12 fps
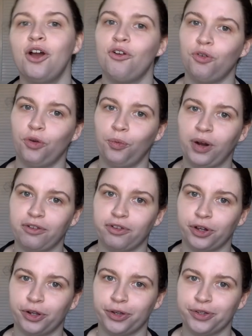for one of her
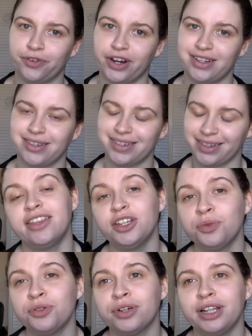close friends. This
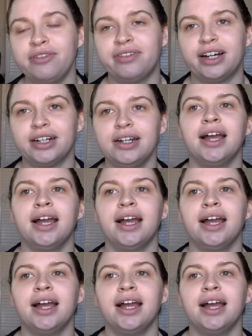was really fun.